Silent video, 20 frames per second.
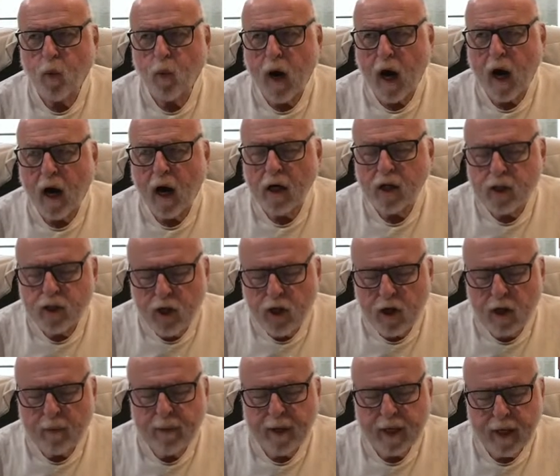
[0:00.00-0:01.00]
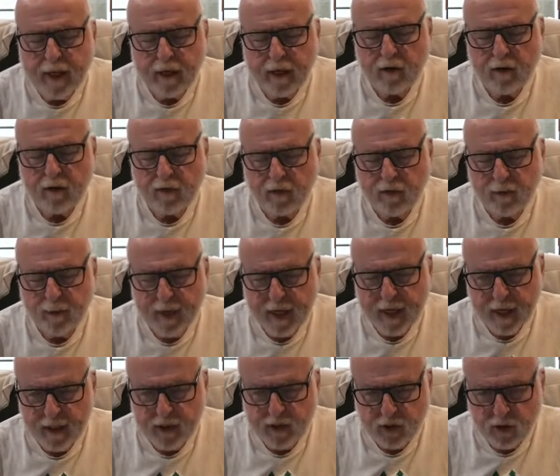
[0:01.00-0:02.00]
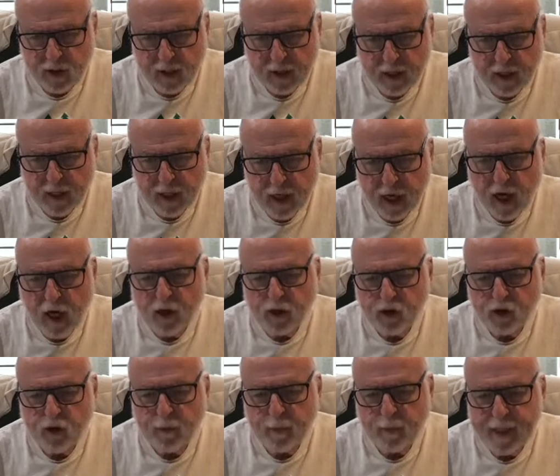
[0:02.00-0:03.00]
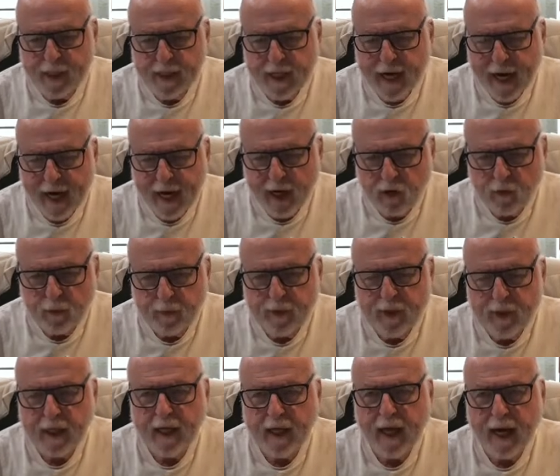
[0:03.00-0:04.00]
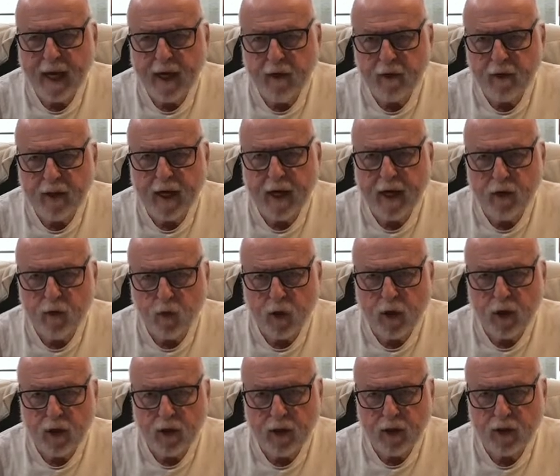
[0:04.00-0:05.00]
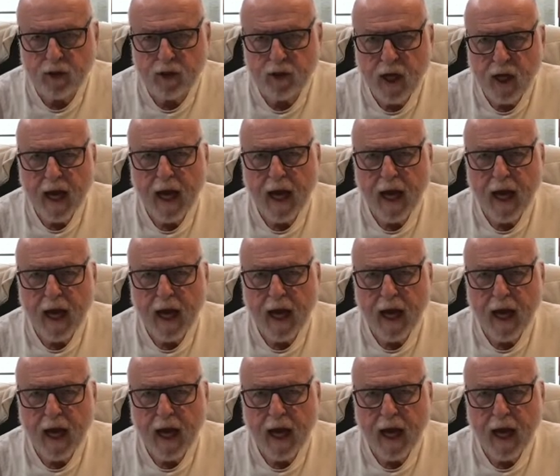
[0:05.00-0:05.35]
our job here from the Addis Clinic should be to help the healthcare workers